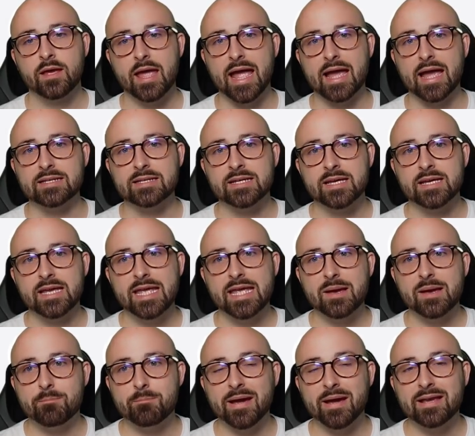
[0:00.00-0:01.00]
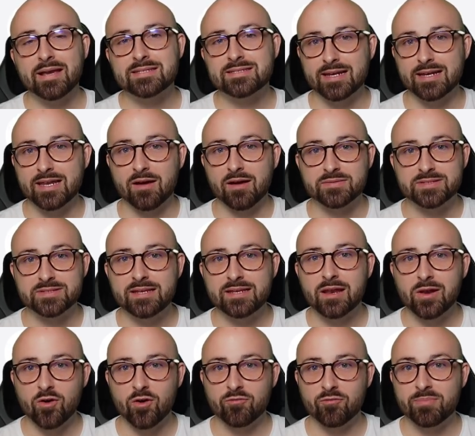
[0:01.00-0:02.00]
And basically, I've seen
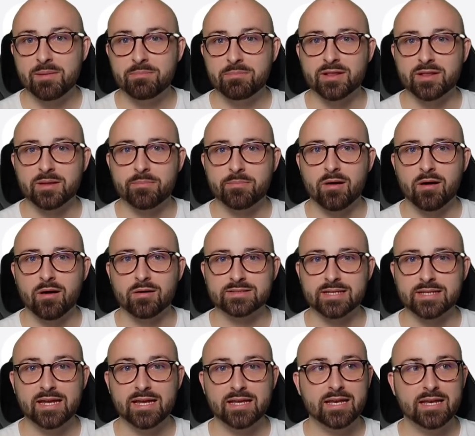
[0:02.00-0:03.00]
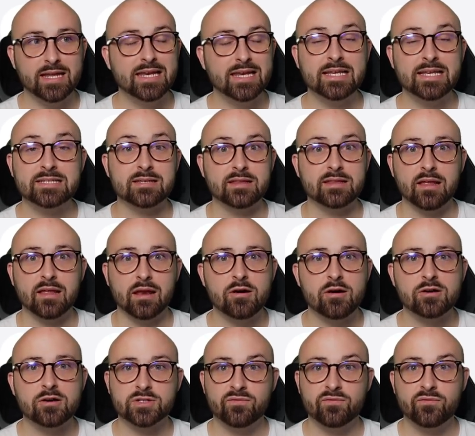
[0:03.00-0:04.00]
a lot of people in the past say, listen, in the
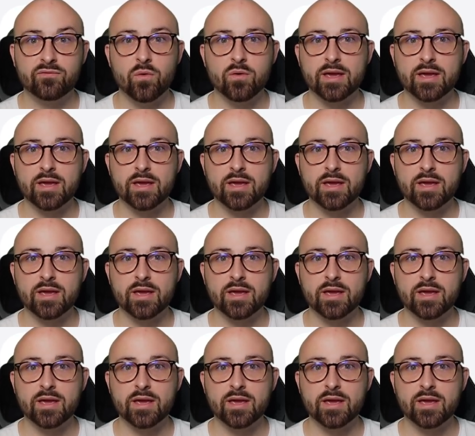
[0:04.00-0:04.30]
last 4